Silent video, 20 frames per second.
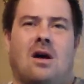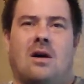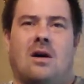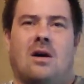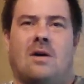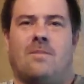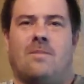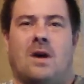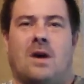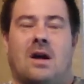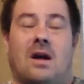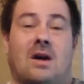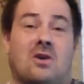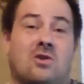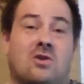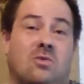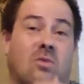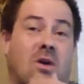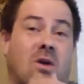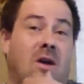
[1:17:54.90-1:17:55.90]
my
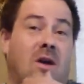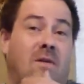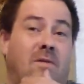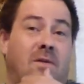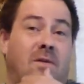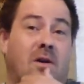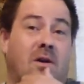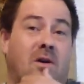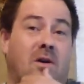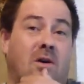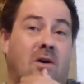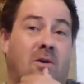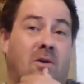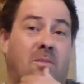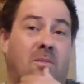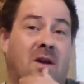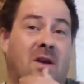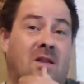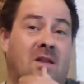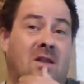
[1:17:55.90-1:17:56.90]
ex-wife, her
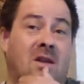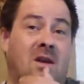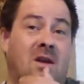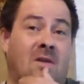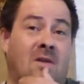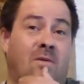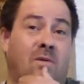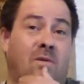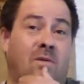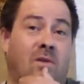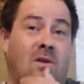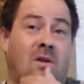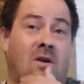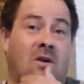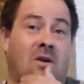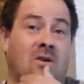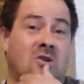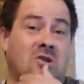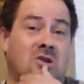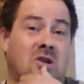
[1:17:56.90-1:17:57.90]
big thing for the
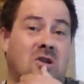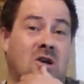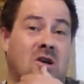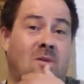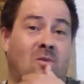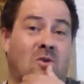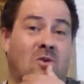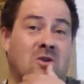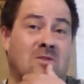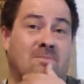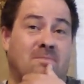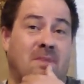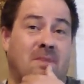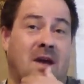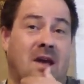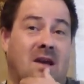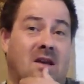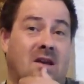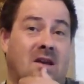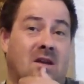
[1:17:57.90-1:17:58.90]
longest time was
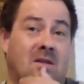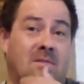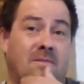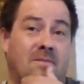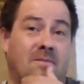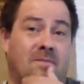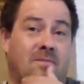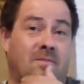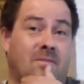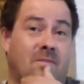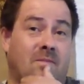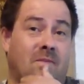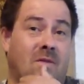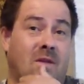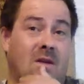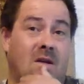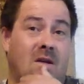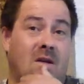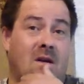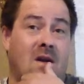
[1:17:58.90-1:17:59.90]
bacon,
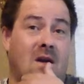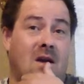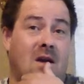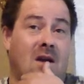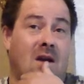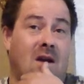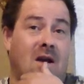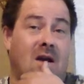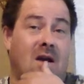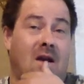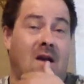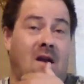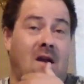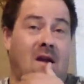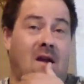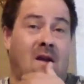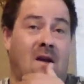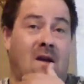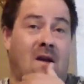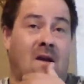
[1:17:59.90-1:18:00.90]

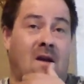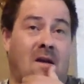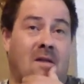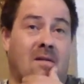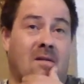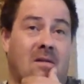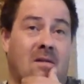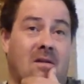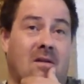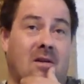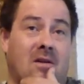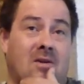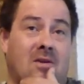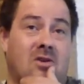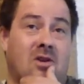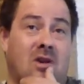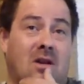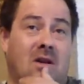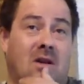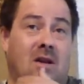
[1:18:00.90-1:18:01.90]
and
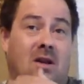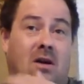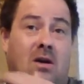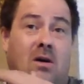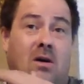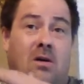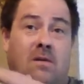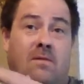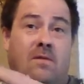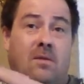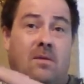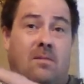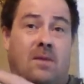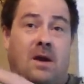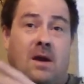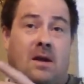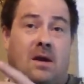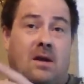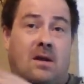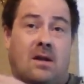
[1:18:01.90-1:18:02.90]
she loved
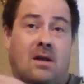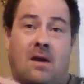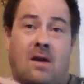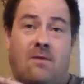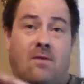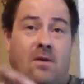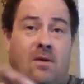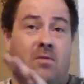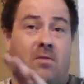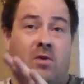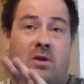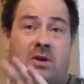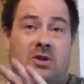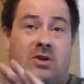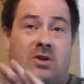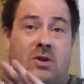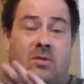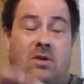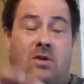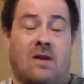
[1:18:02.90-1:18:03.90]
bacon. Every morning
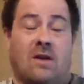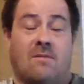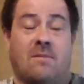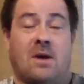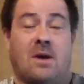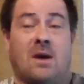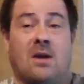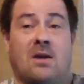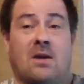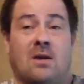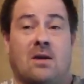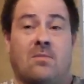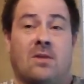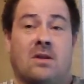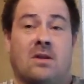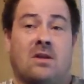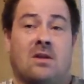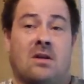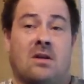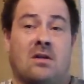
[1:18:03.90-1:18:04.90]
she would have bacon,
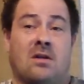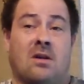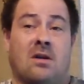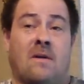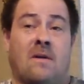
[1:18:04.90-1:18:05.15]
but then